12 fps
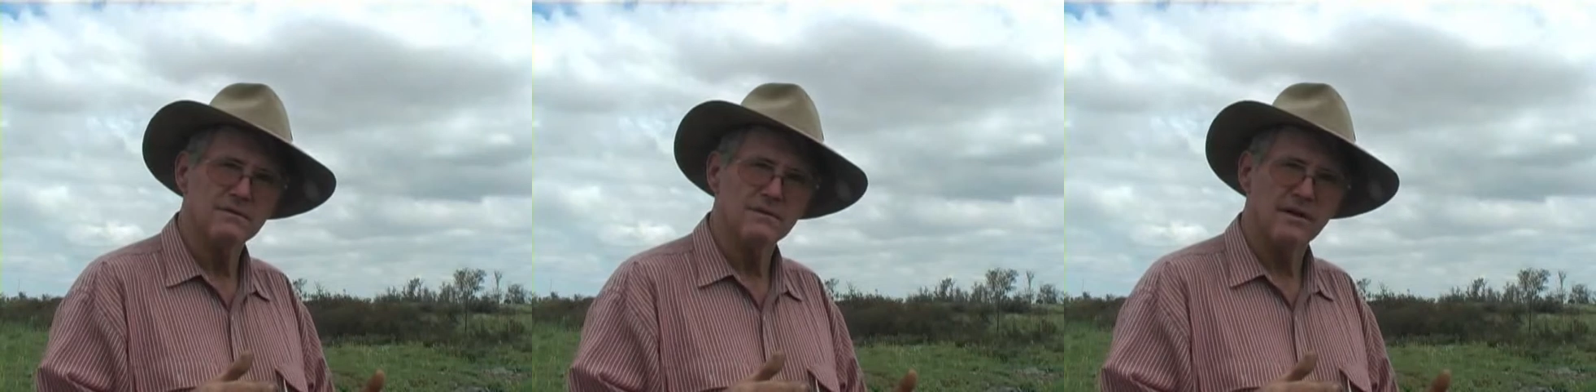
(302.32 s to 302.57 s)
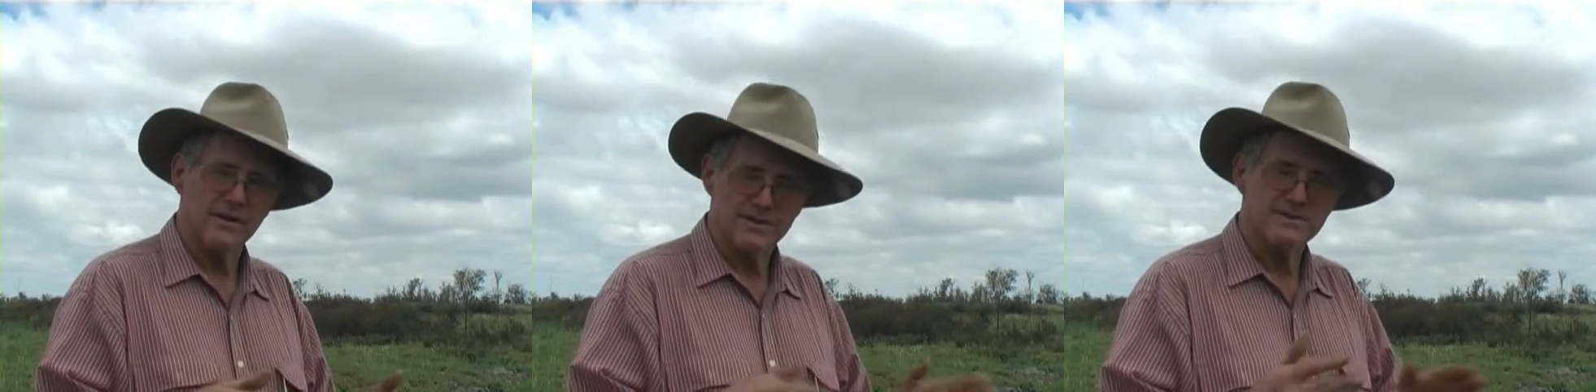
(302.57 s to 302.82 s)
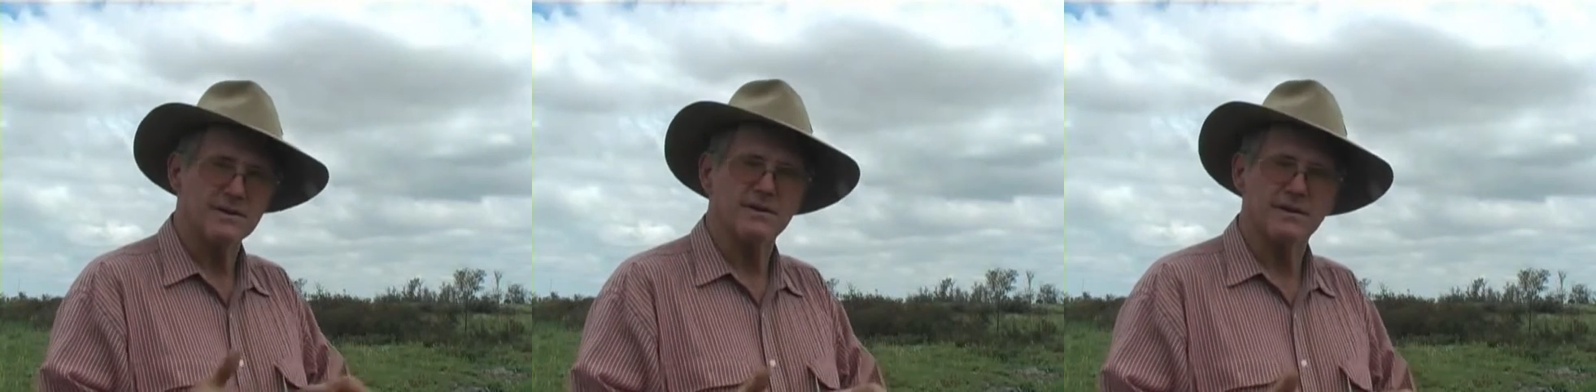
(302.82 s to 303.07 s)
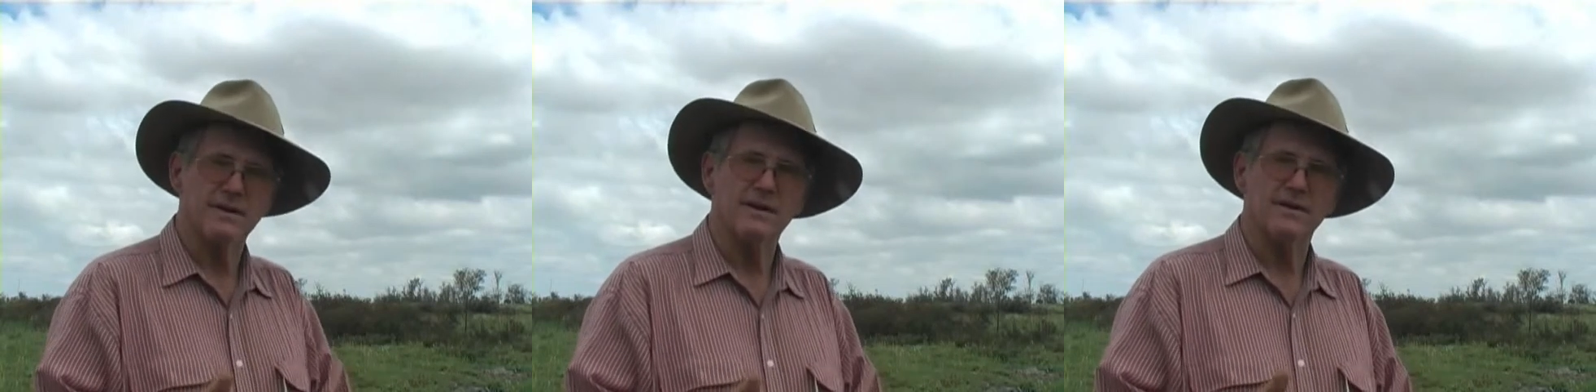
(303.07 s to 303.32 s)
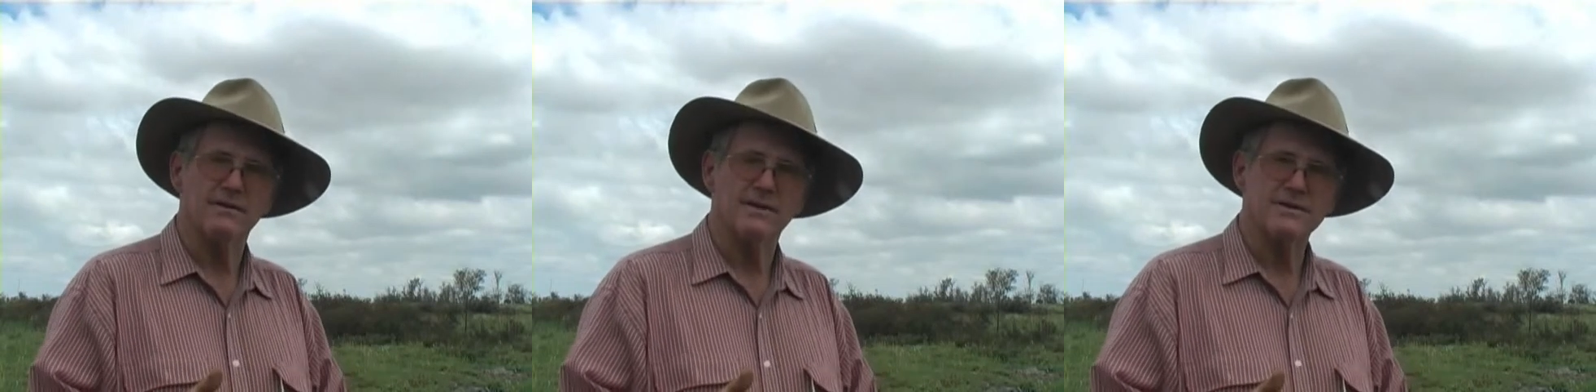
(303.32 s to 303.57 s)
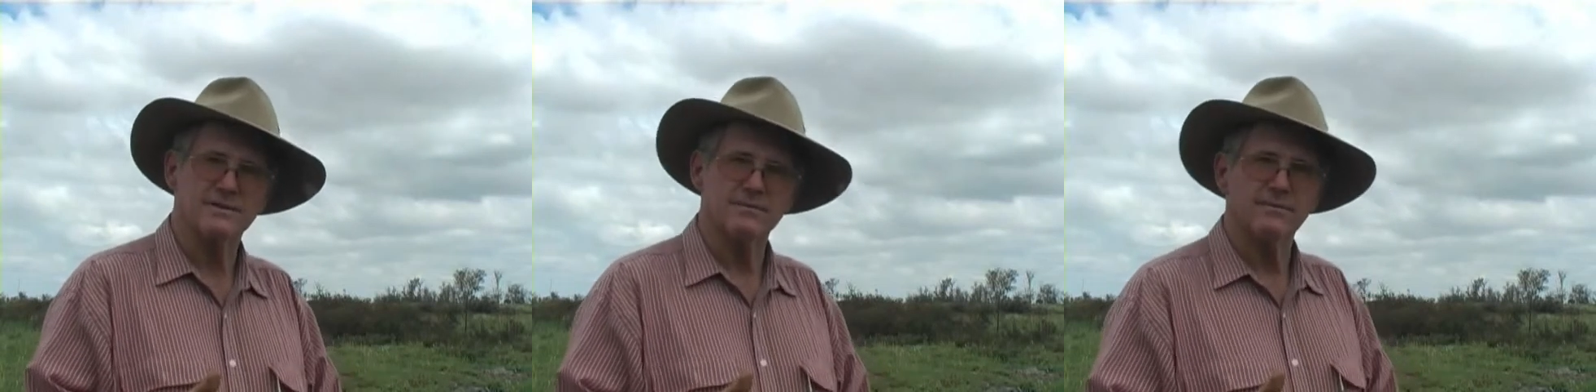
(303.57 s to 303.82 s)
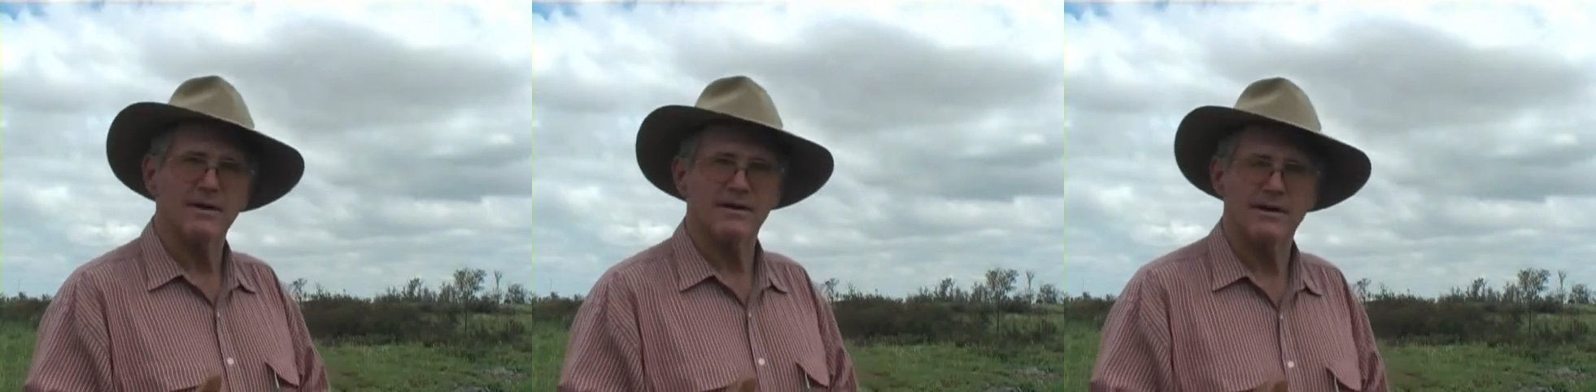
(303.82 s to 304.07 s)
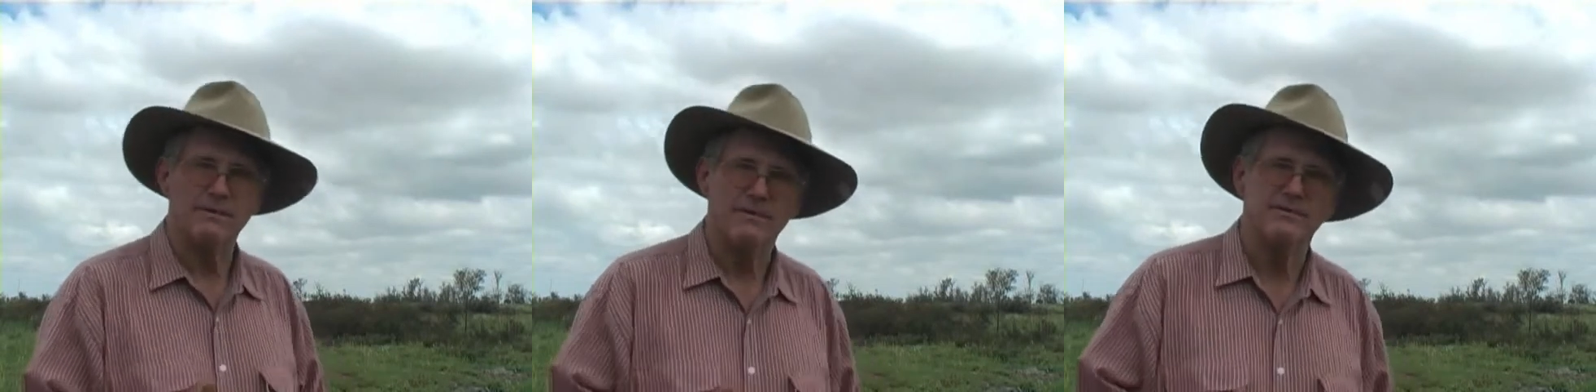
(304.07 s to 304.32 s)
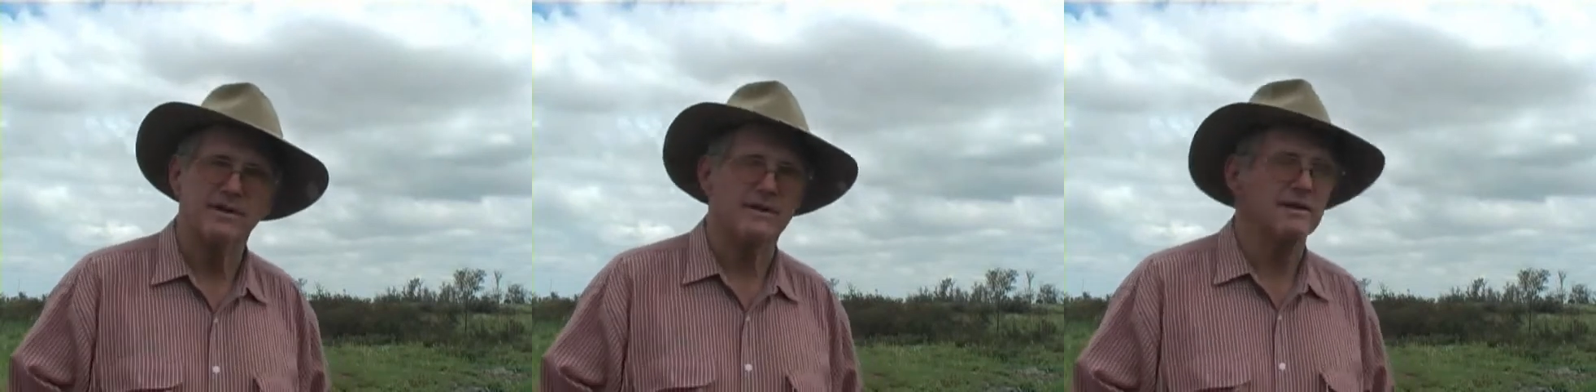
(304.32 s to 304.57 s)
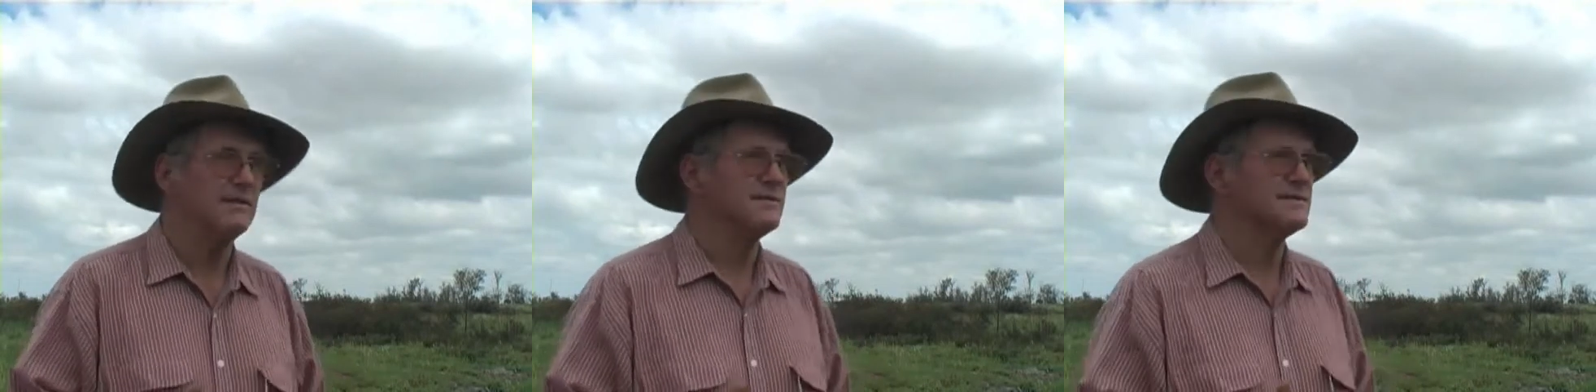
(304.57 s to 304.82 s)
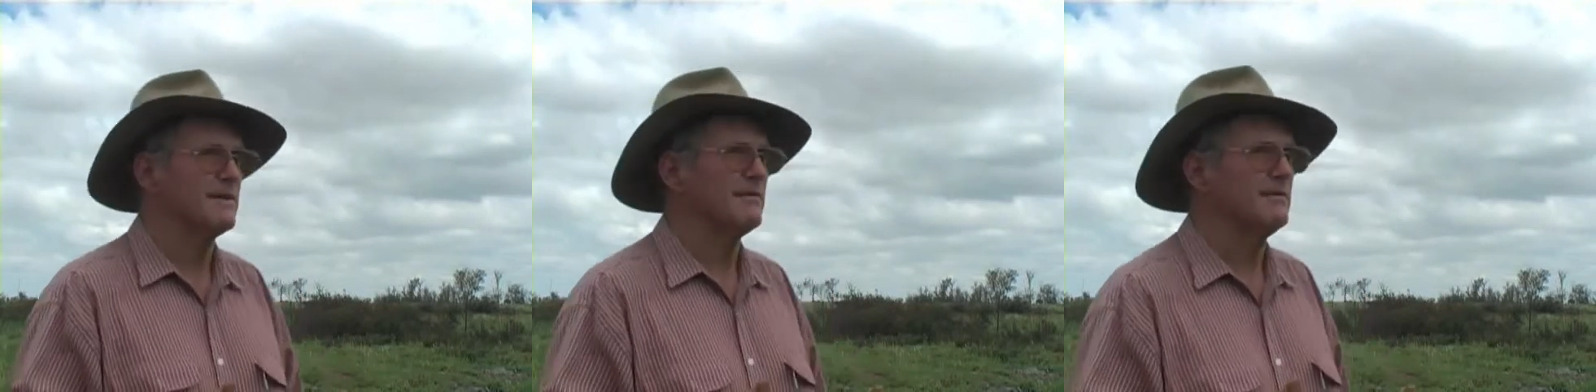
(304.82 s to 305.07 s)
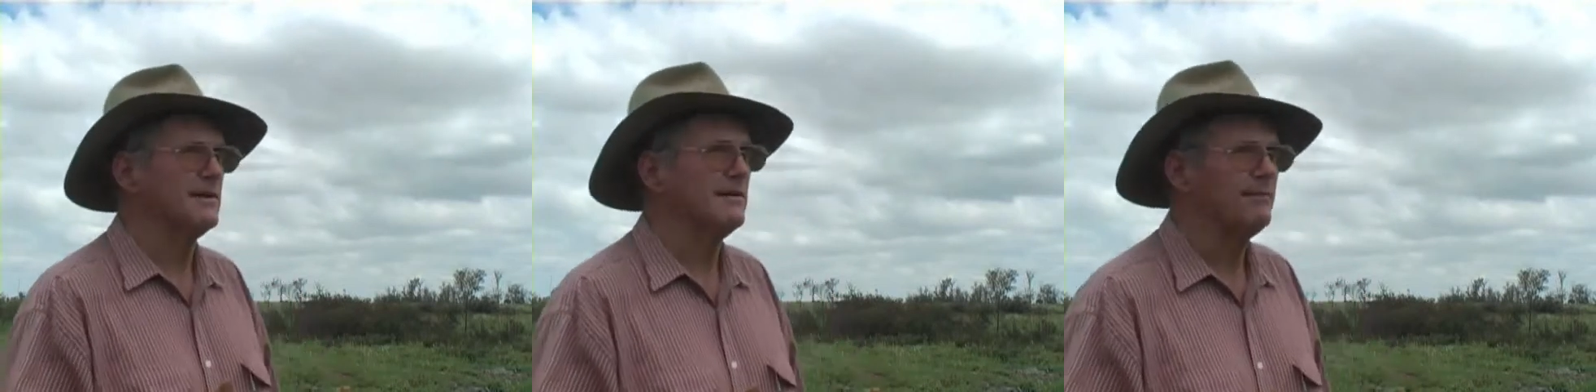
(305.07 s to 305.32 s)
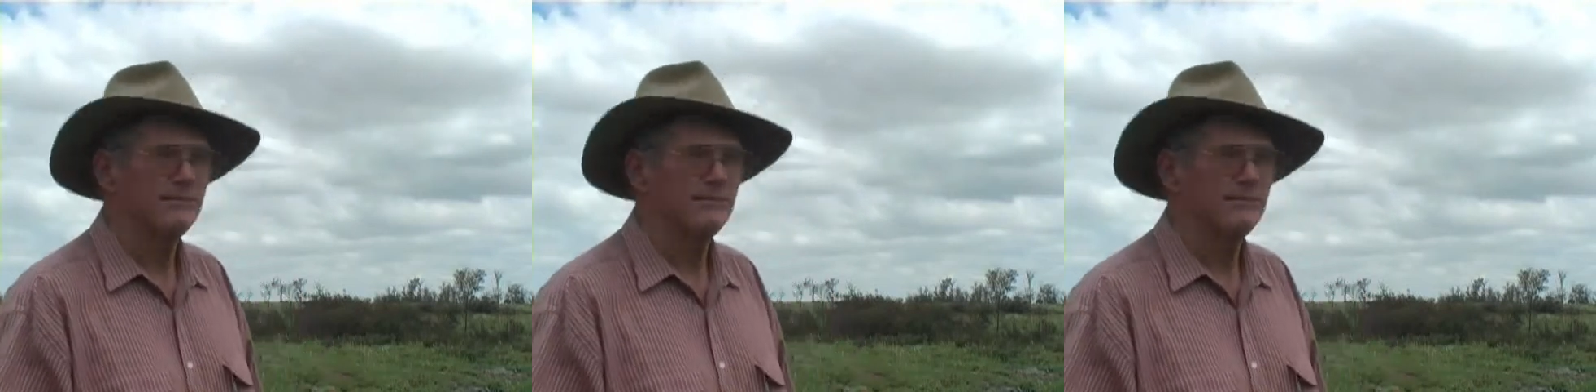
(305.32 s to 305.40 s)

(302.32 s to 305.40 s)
and then seed it again. That's the program we've done here at Somerby.